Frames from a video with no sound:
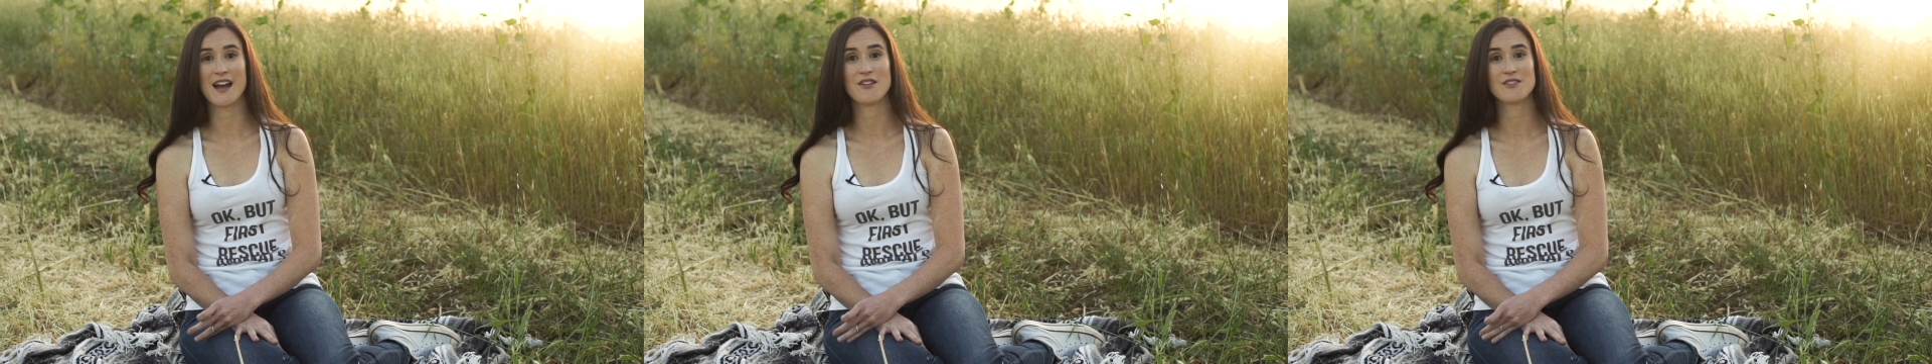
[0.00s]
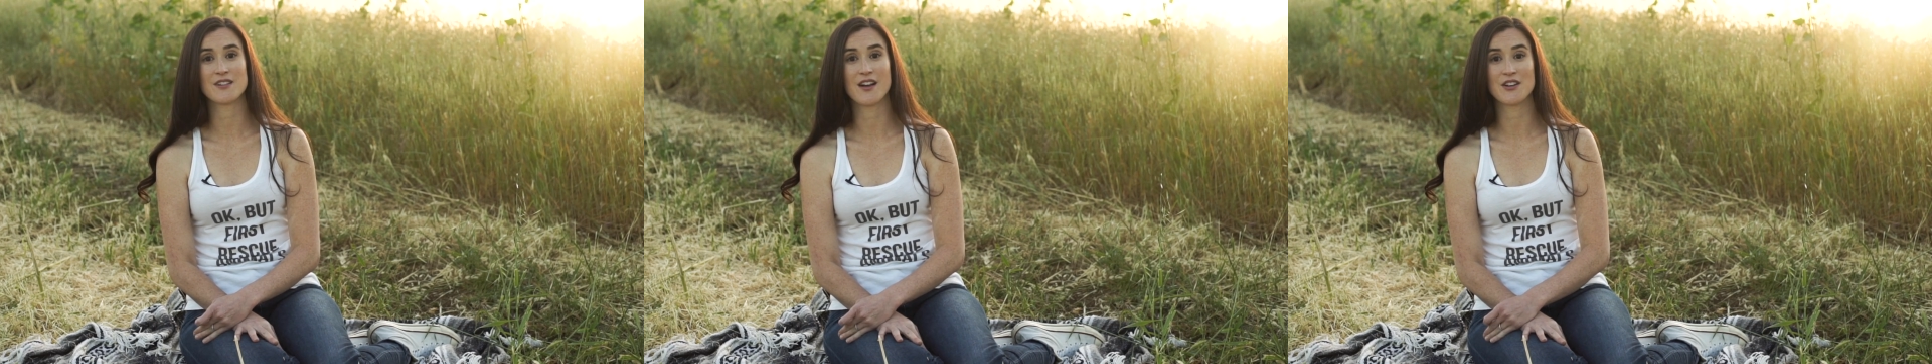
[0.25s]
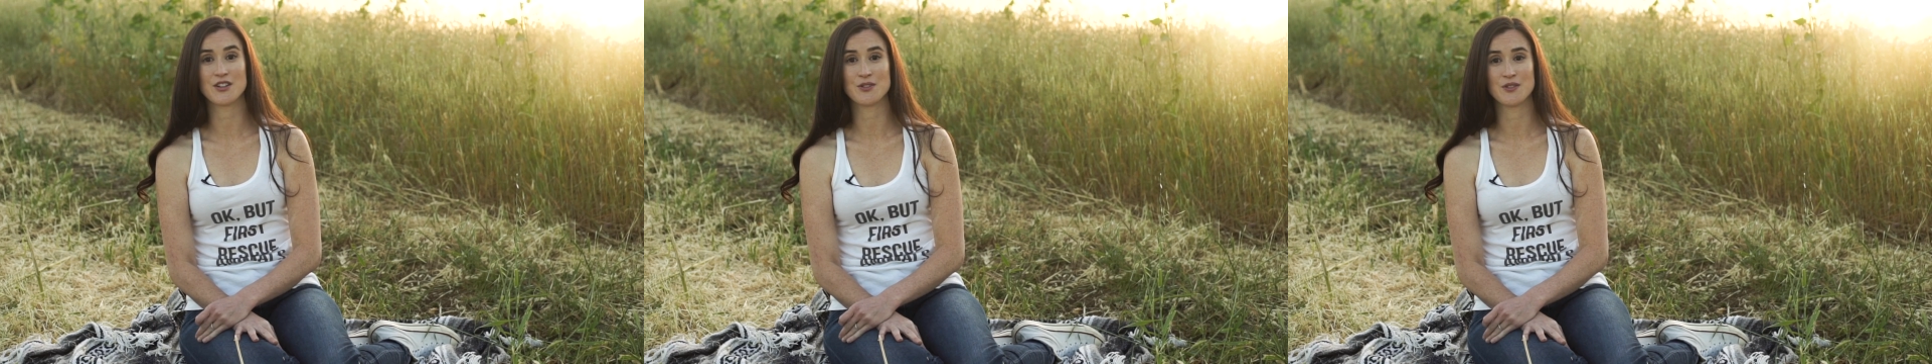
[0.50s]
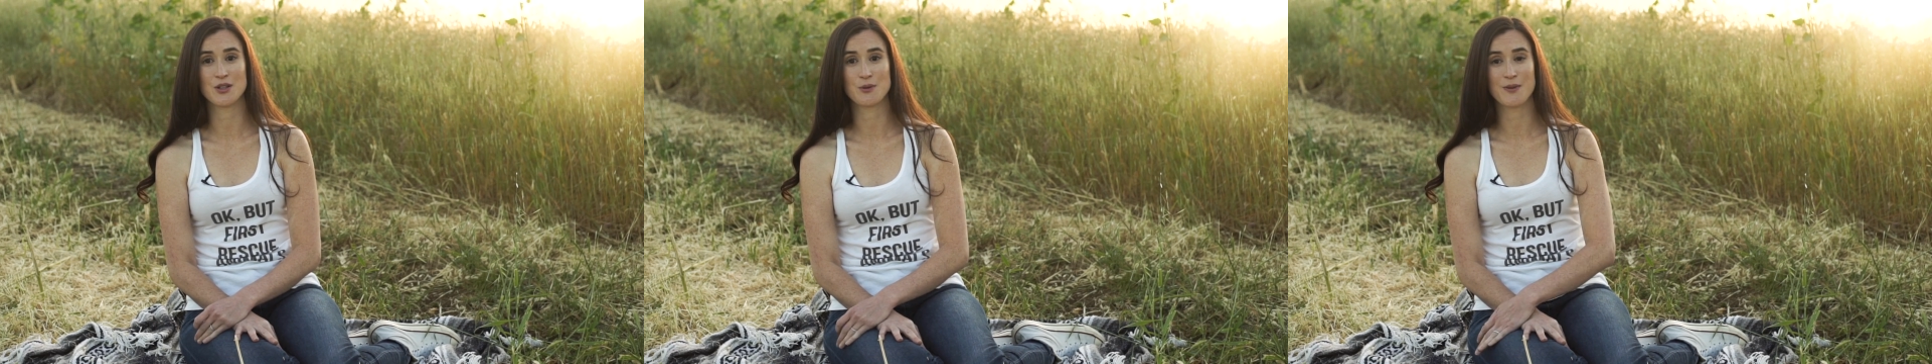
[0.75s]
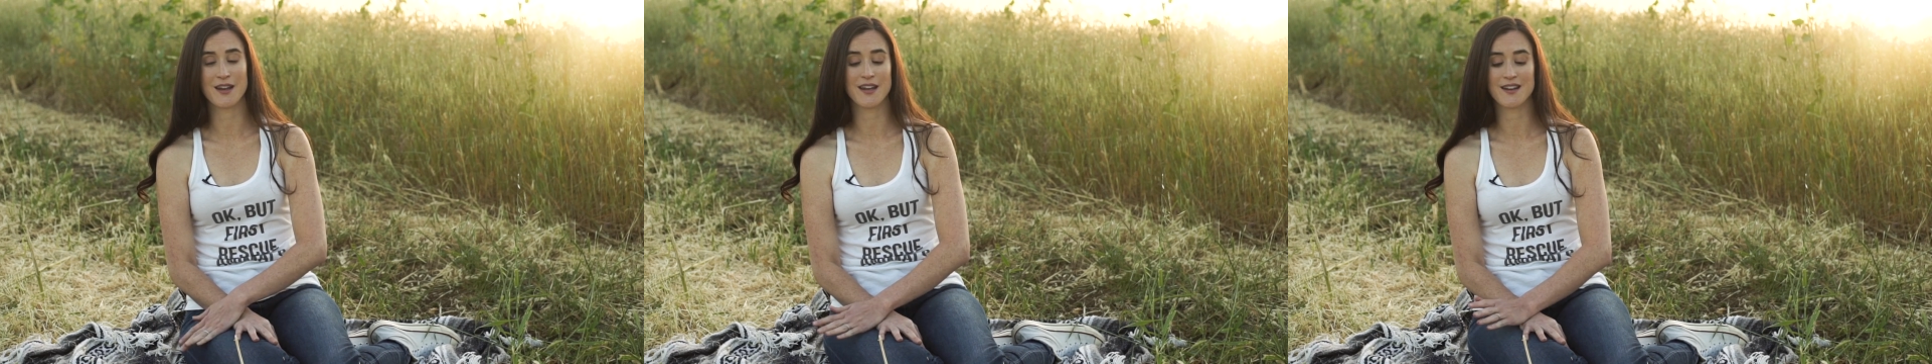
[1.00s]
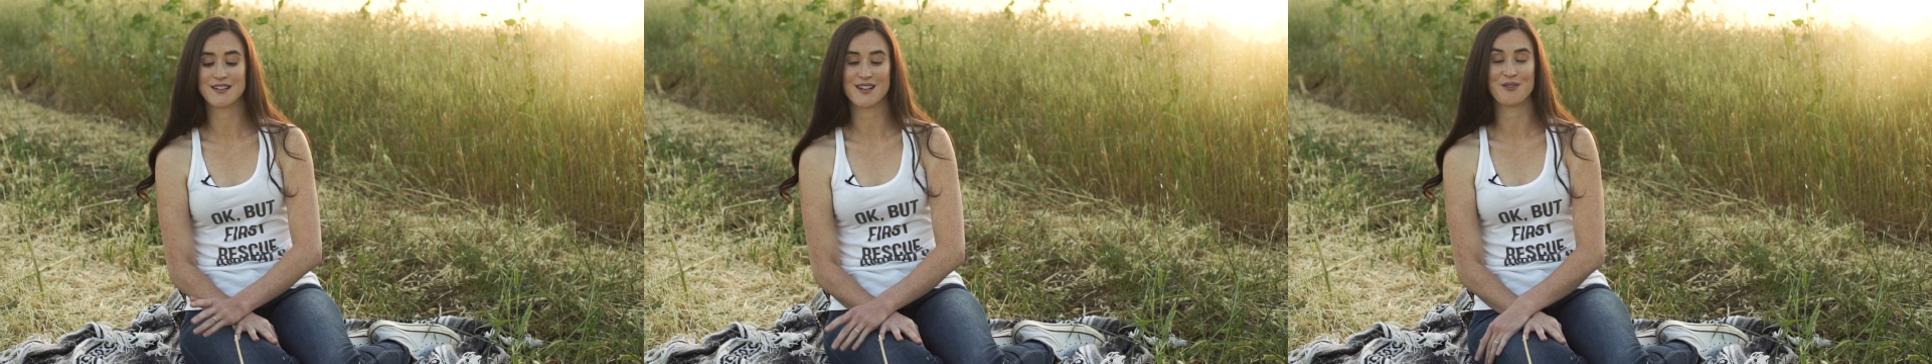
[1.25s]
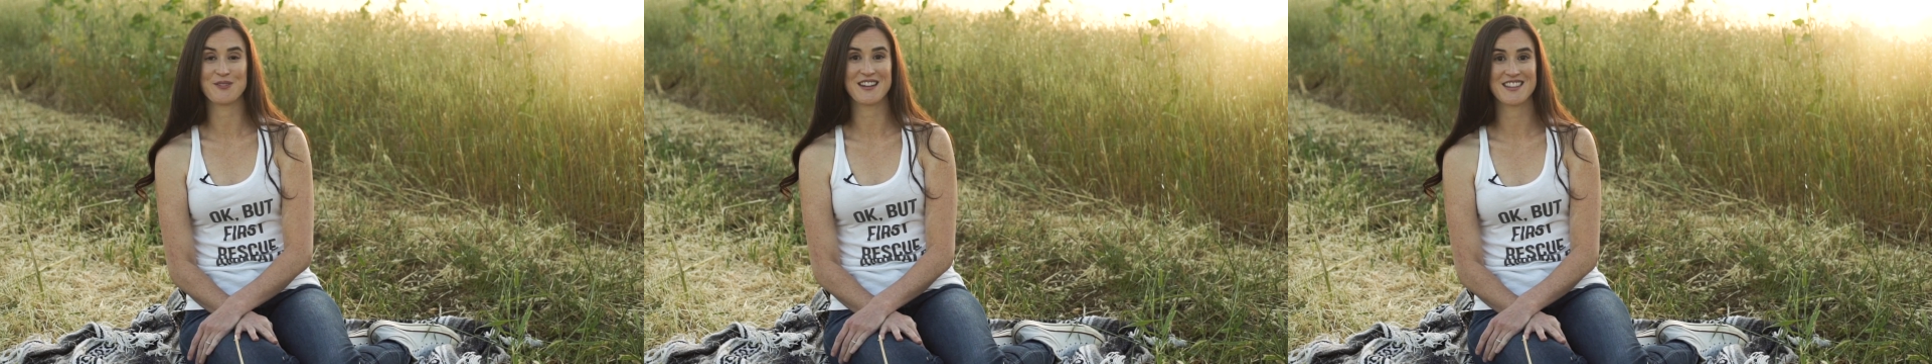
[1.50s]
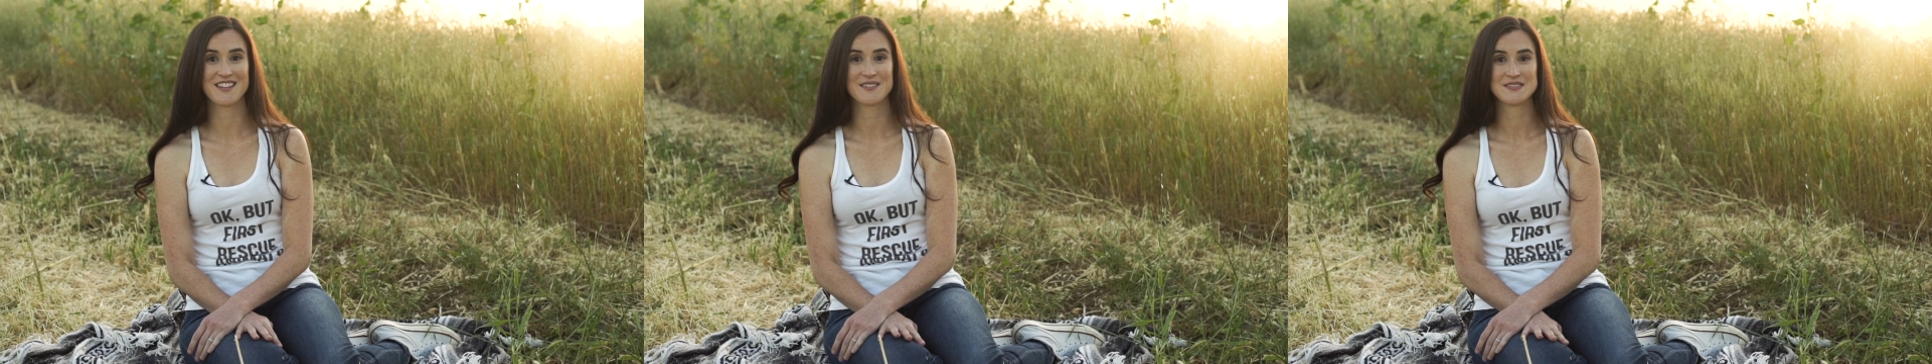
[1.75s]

out on YouTube and get it done with.